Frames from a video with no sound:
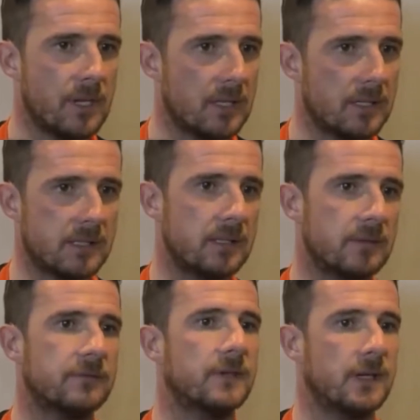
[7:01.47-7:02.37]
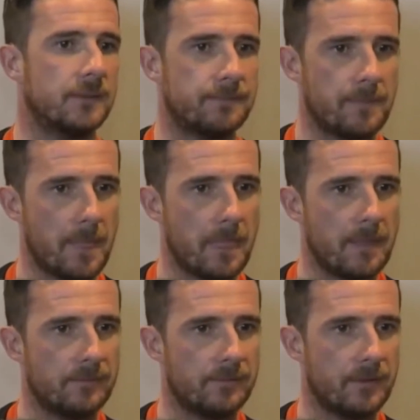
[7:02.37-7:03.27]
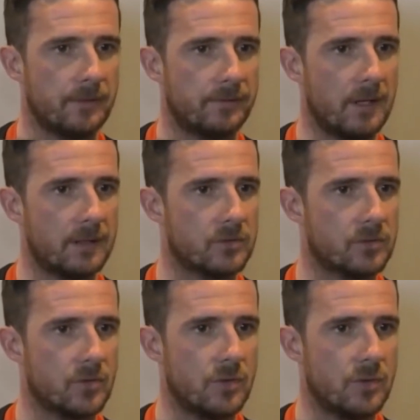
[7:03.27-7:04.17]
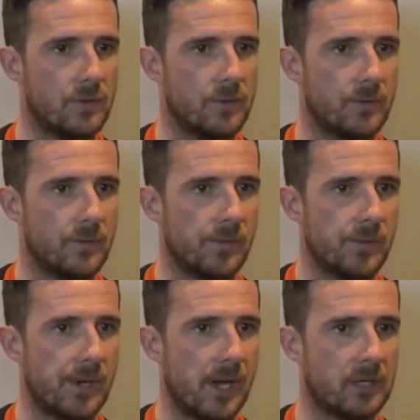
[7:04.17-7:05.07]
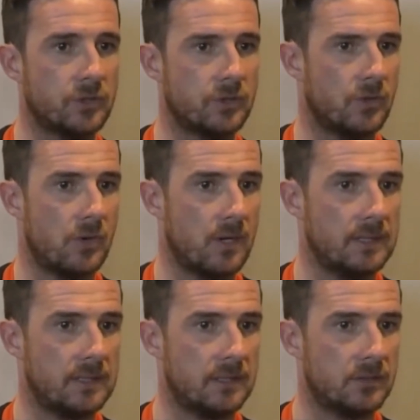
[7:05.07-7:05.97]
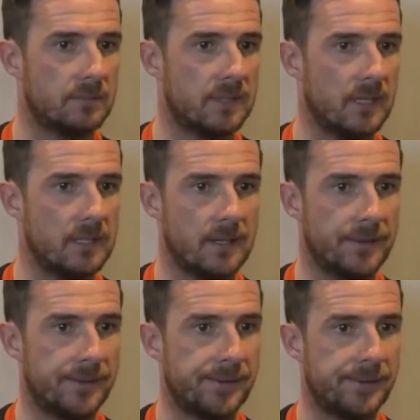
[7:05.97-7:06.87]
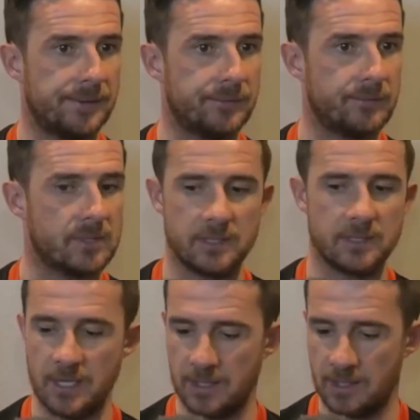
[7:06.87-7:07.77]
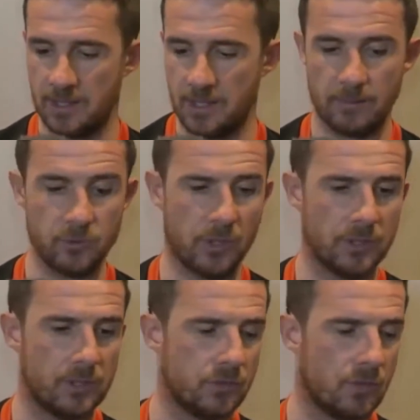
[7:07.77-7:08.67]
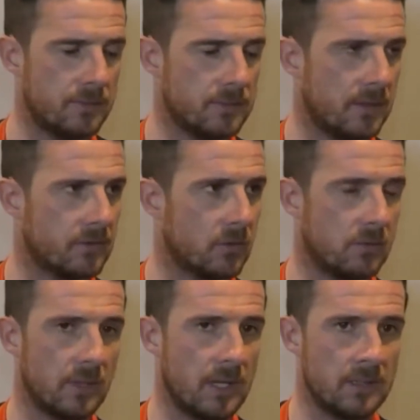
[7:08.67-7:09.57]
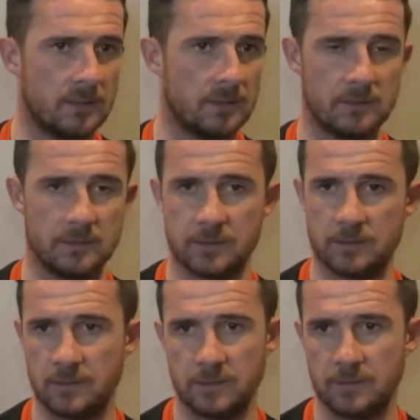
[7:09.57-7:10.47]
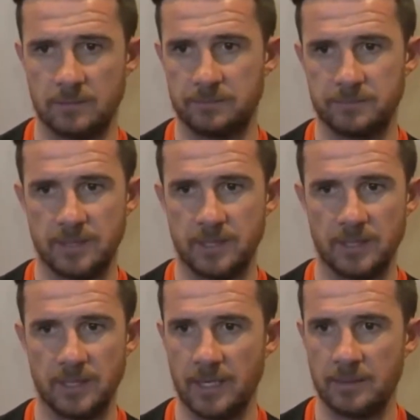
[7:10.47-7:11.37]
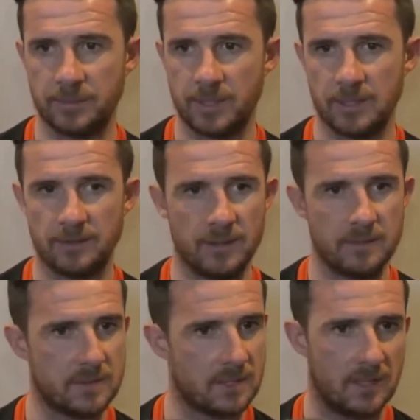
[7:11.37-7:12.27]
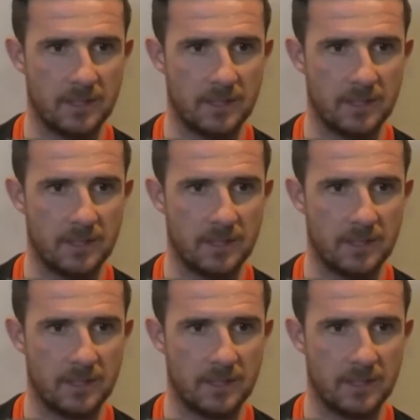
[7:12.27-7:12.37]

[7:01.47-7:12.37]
he can see it for far. So I just thought I needed somebody like that. As I say, I'm new into the job and never stop learning. There's, as I say again, plenty of times